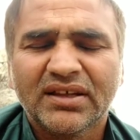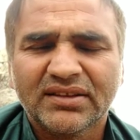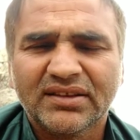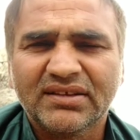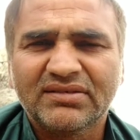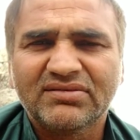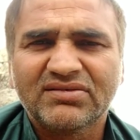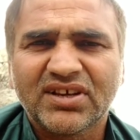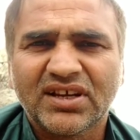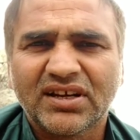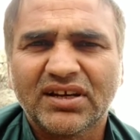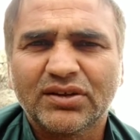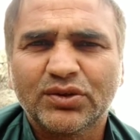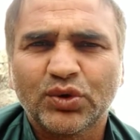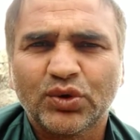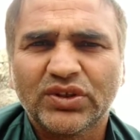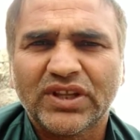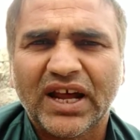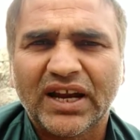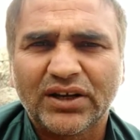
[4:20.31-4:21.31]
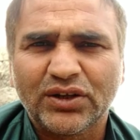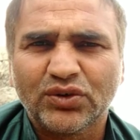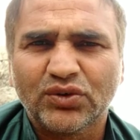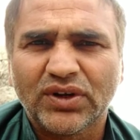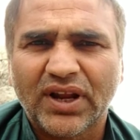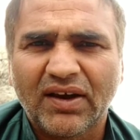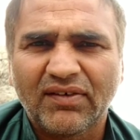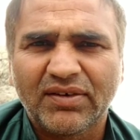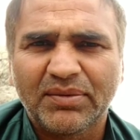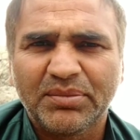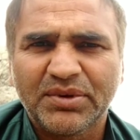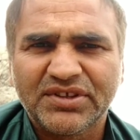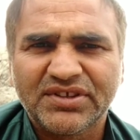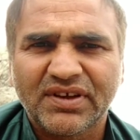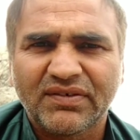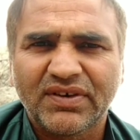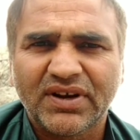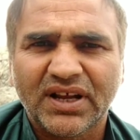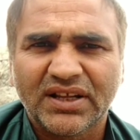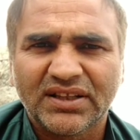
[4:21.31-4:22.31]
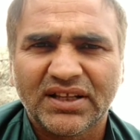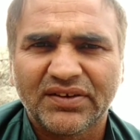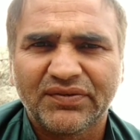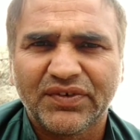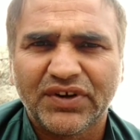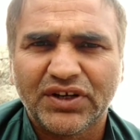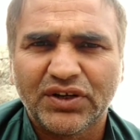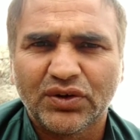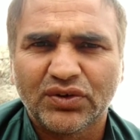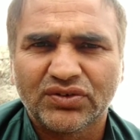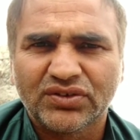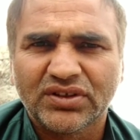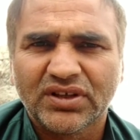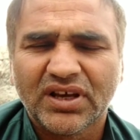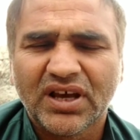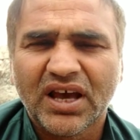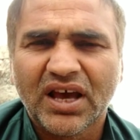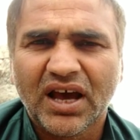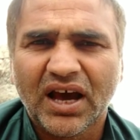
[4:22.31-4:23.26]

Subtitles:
this channel so that you never miss our other videos.